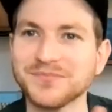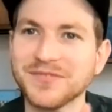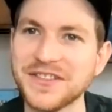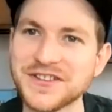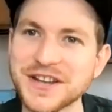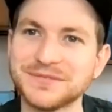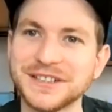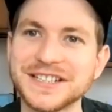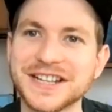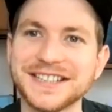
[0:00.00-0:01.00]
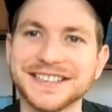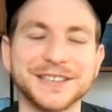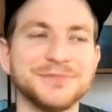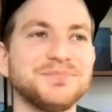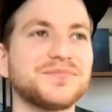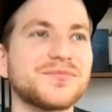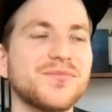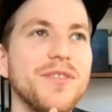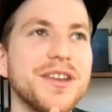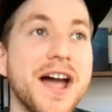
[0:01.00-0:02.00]
they're definitely dating,
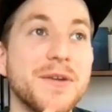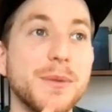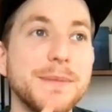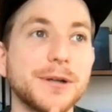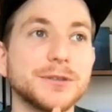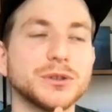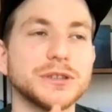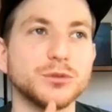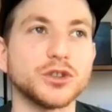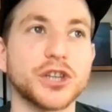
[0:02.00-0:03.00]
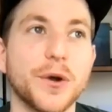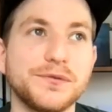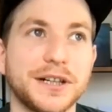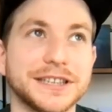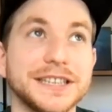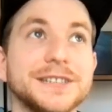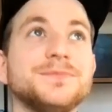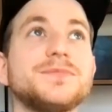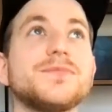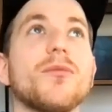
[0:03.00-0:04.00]
and we both thought that was so funny
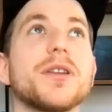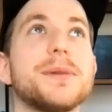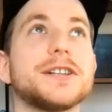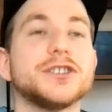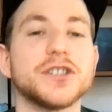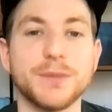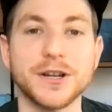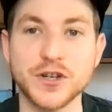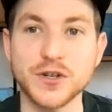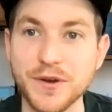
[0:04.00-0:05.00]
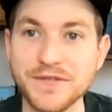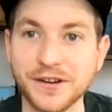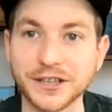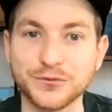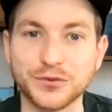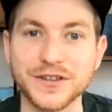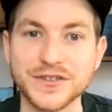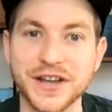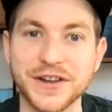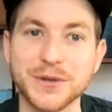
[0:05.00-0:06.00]
because as much as we're very good friends,
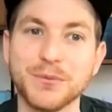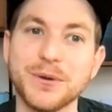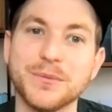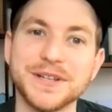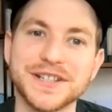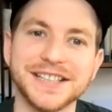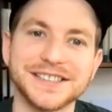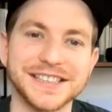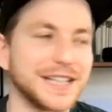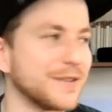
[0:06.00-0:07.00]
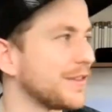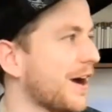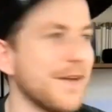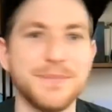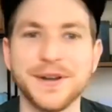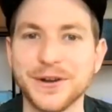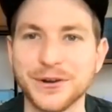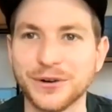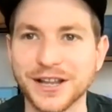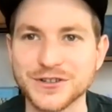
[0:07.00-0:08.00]
the idea that we would be dating, given that I've been in
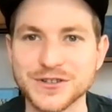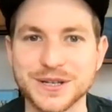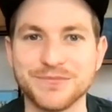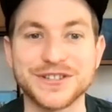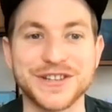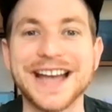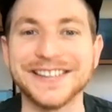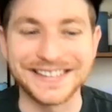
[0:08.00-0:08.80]
a relationship for 10